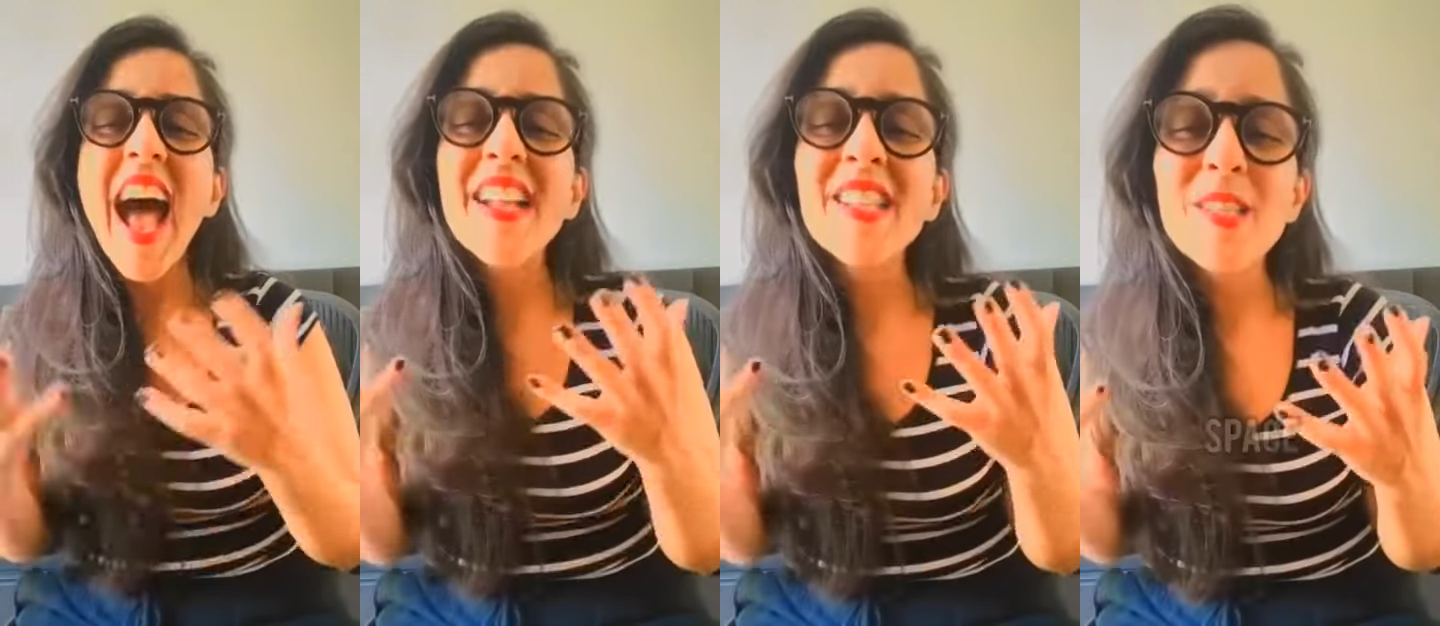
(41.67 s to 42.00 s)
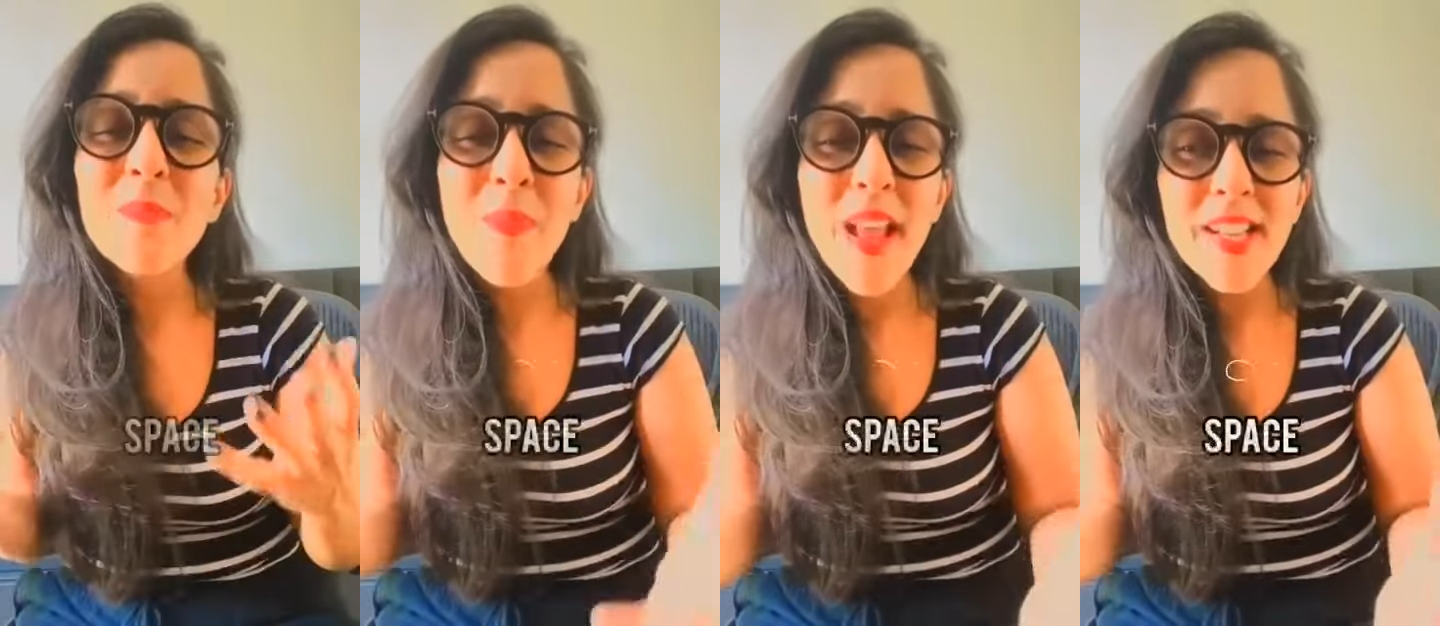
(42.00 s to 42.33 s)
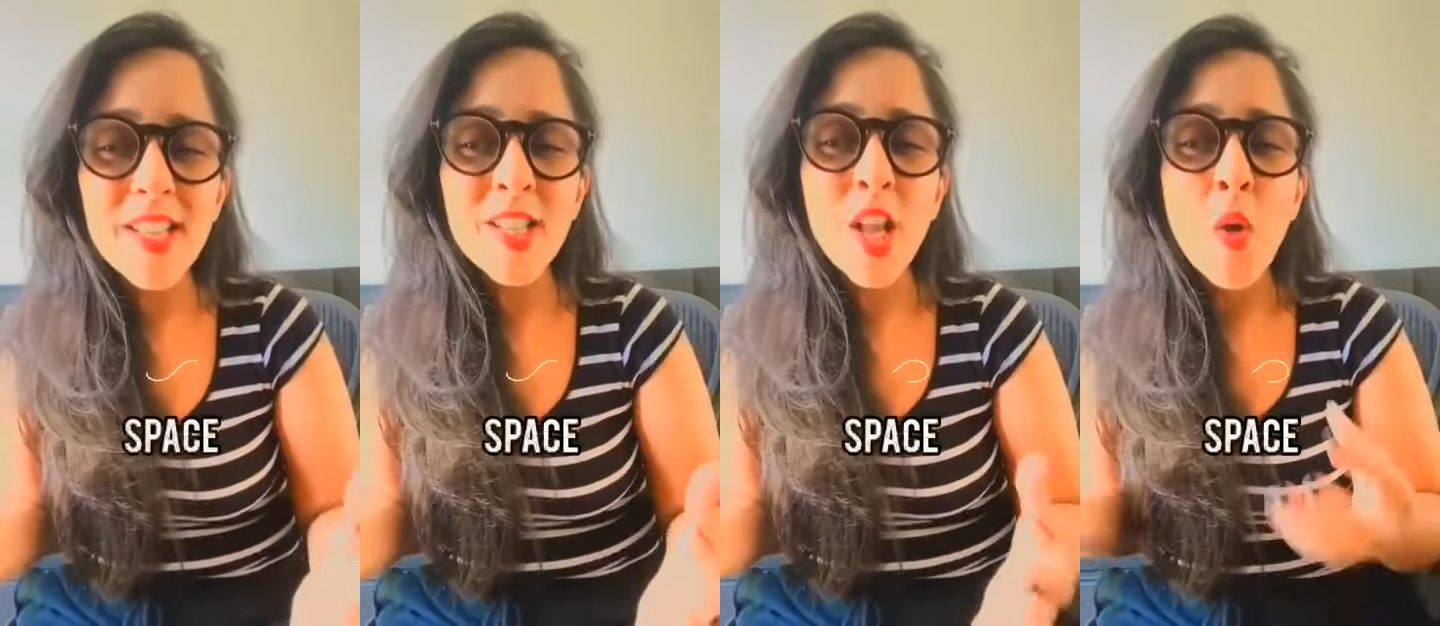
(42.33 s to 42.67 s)
And
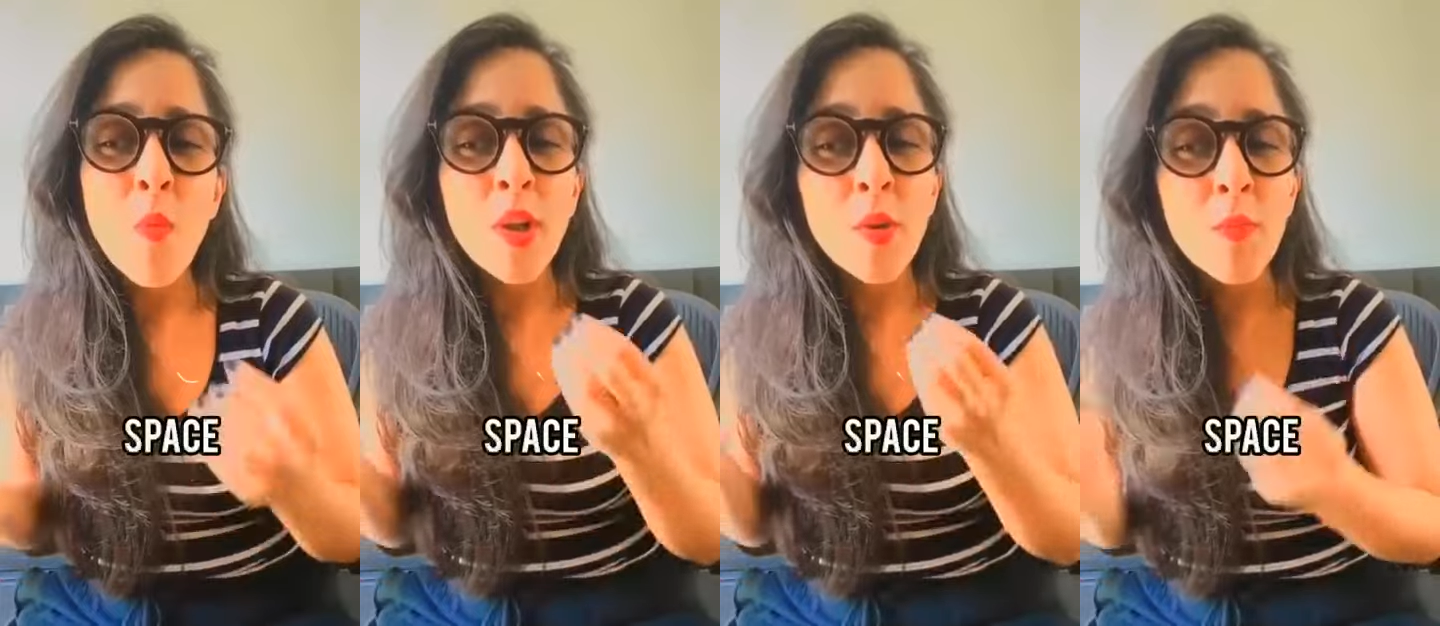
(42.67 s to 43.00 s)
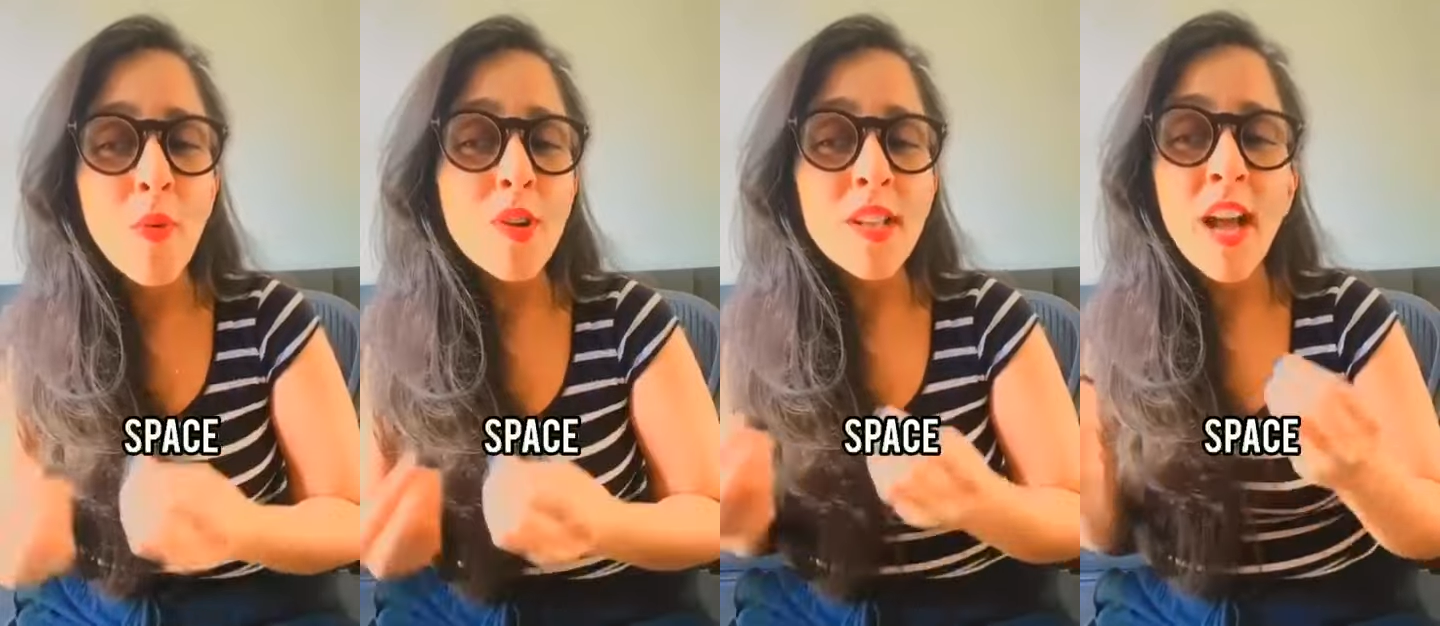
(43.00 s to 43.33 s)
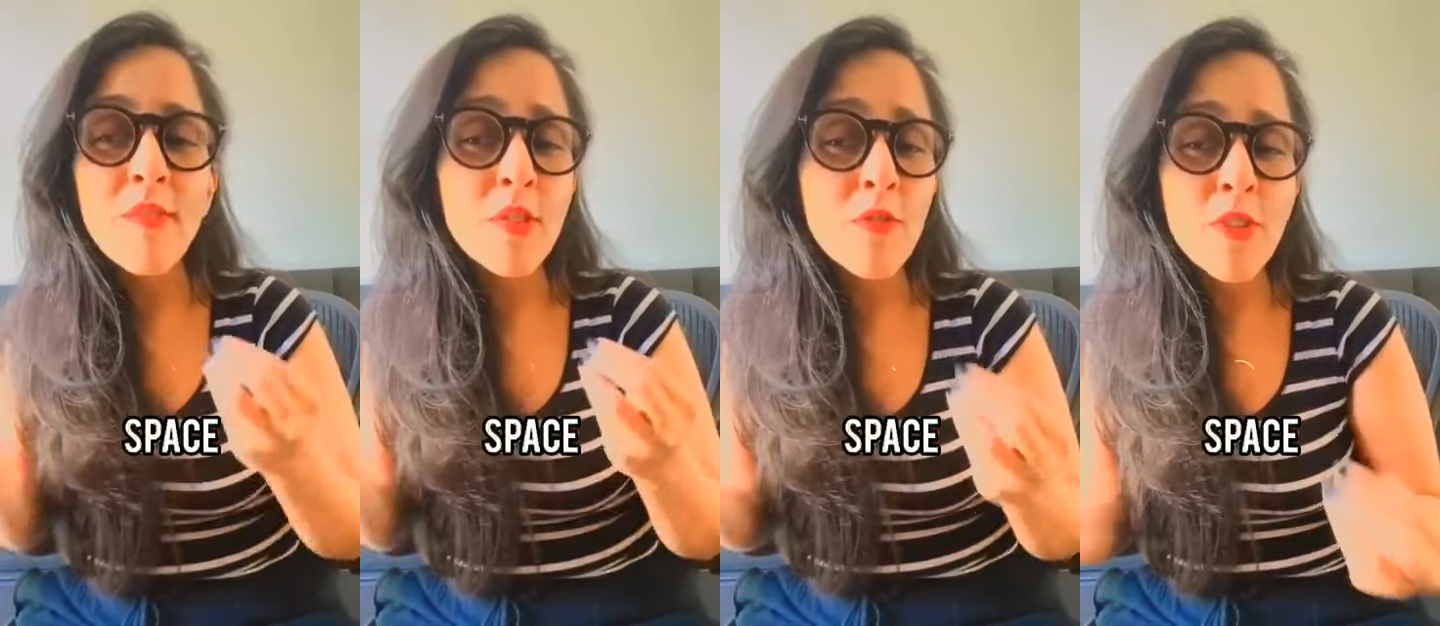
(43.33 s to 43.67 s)
space, where you both
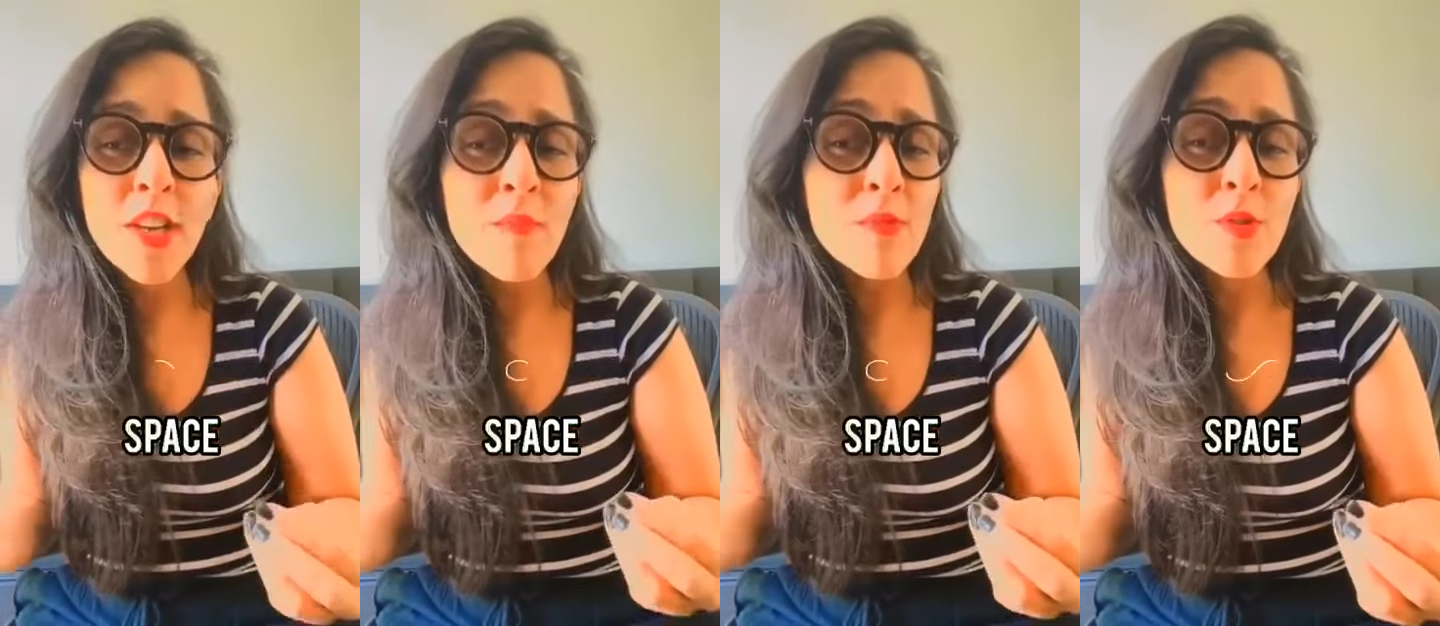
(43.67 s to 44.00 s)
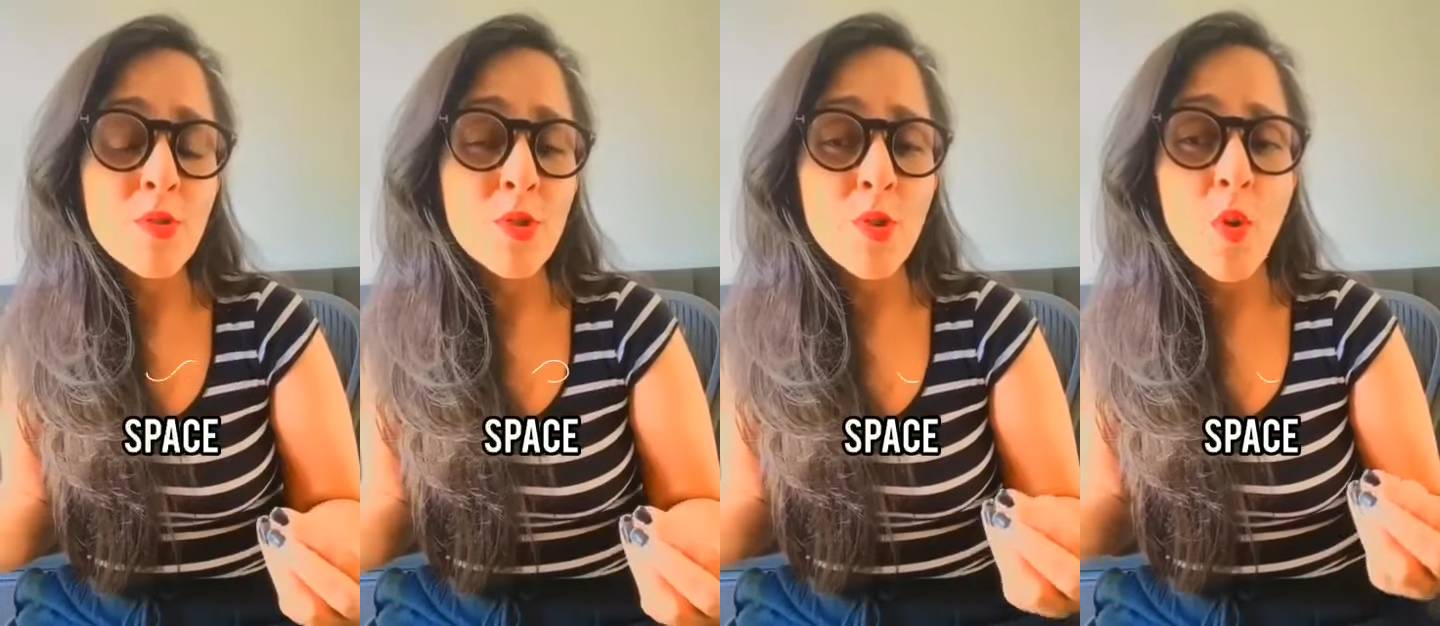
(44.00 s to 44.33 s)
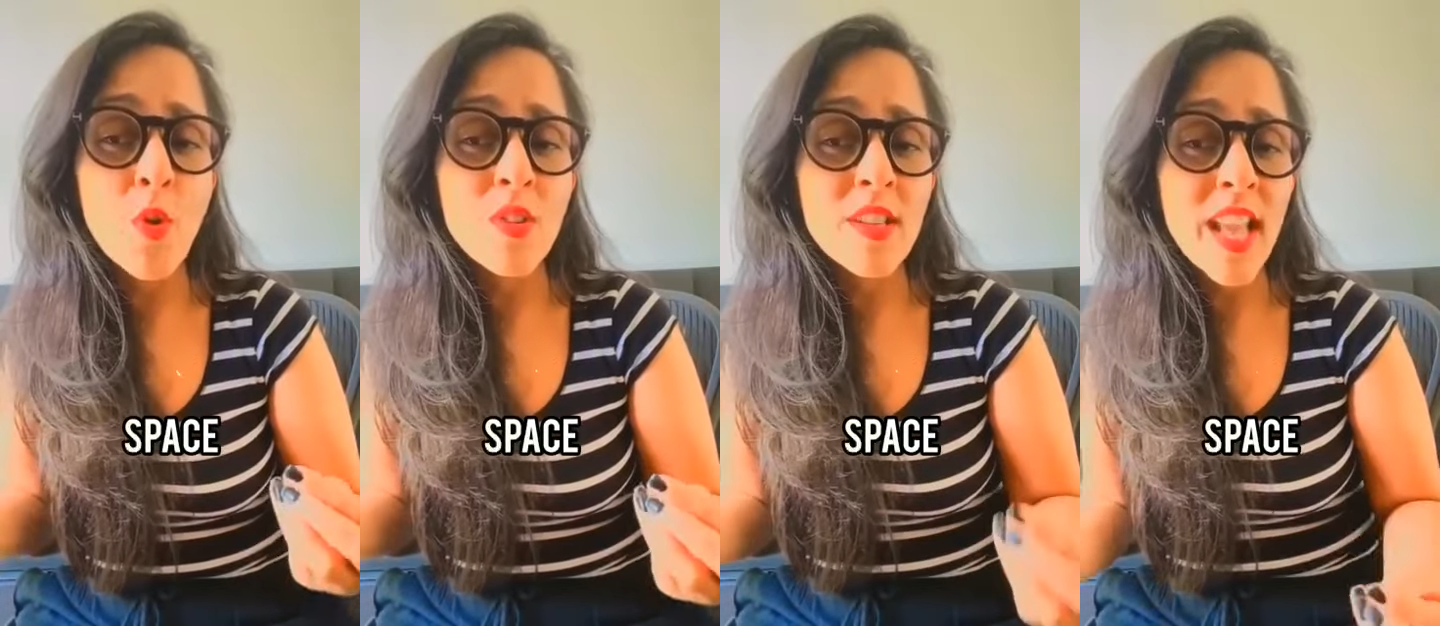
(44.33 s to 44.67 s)
have the freedom to do
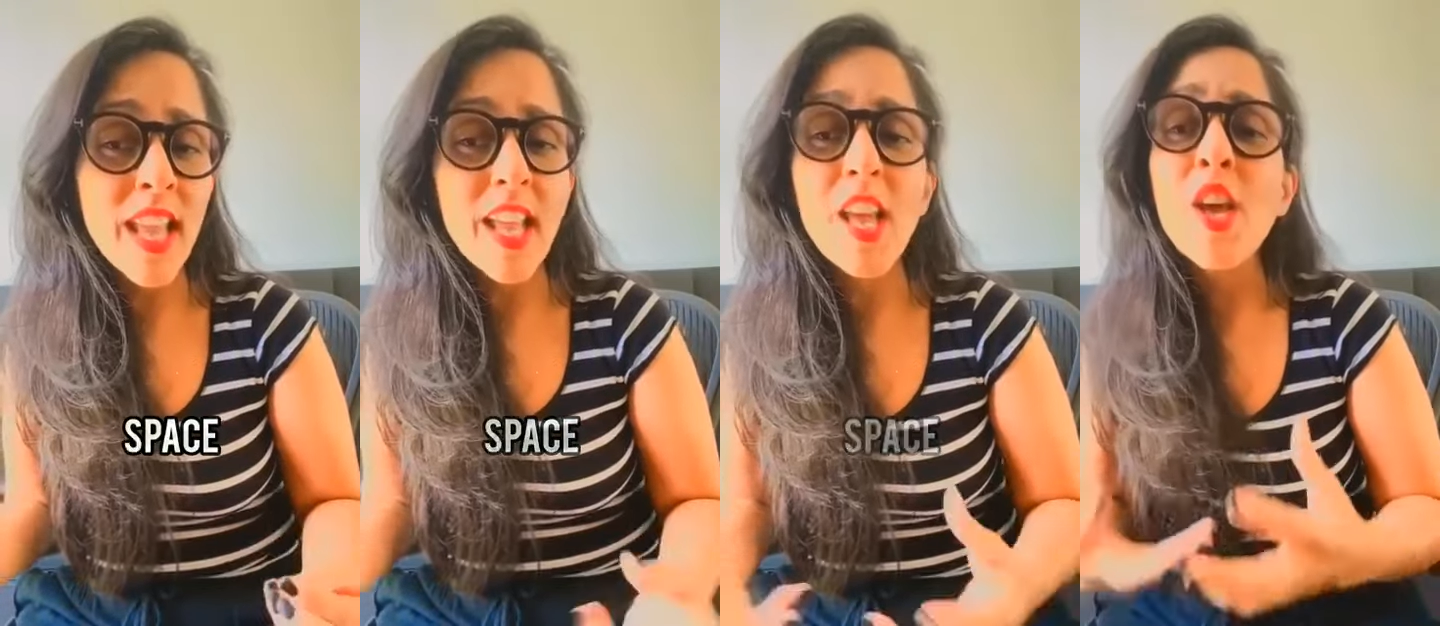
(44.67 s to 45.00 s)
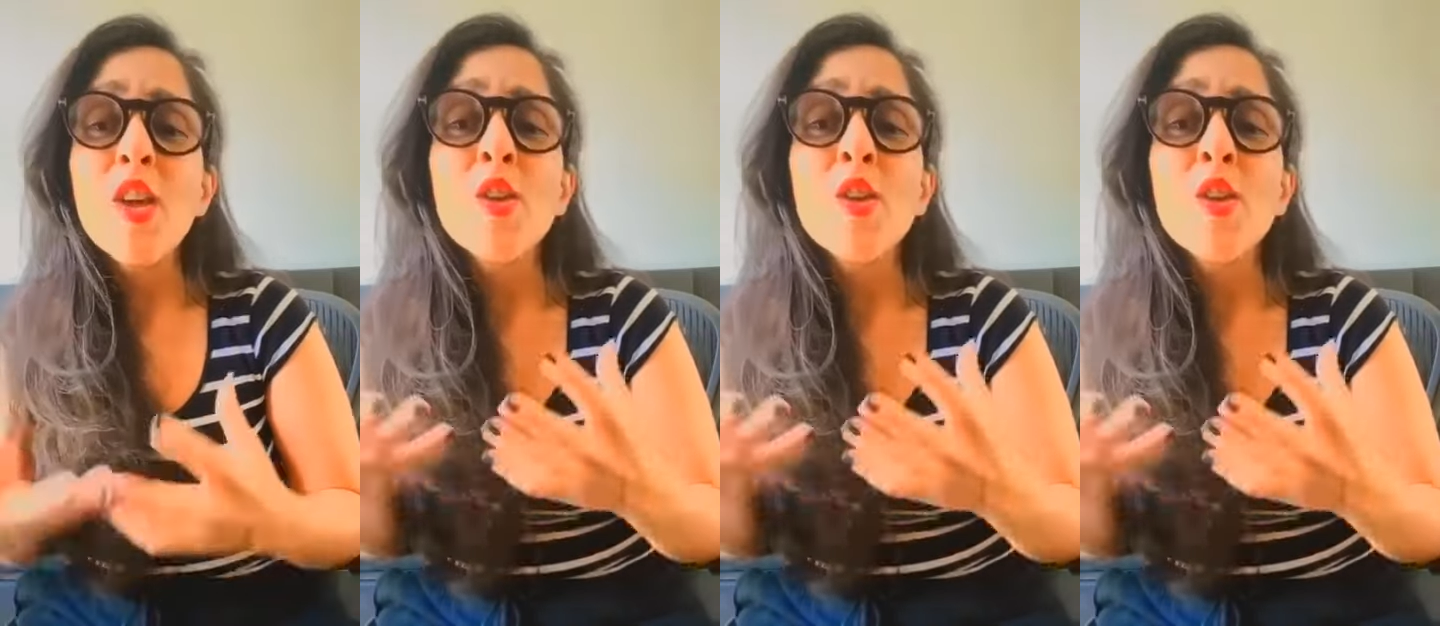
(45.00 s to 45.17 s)
your own thing.